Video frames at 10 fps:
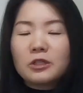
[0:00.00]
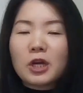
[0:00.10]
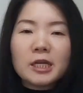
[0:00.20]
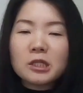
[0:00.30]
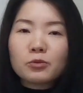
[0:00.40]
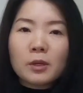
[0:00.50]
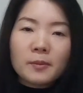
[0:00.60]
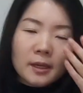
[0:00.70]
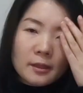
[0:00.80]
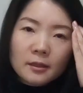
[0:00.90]
Chinese
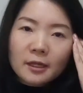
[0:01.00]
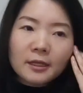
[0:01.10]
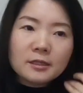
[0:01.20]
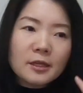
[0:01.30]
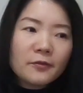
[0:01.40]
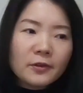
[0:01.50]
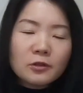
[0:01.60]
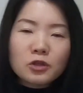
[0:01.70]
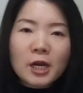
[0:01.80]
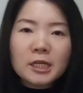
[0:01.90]
women, they
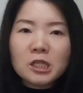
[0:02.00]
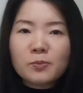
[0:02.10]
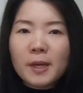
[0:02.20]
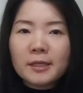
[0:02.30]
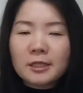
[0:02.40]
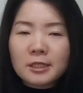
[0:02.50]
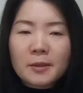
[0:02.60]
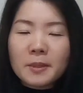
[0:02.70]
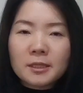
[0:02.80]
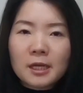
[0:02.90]
view Chinese men the
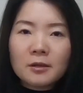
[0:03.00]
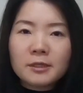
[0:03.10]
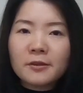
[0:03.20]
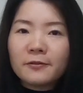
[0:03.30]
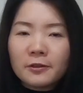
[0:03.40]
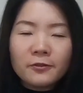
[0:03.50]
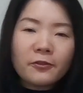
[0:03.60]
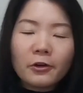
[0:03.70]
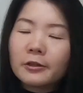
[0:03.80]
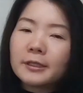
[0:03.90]
same as how they view
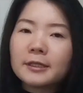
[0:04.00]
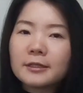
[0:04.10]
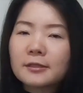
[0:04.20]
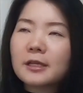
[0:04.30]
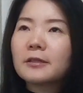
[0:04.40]
foreigners.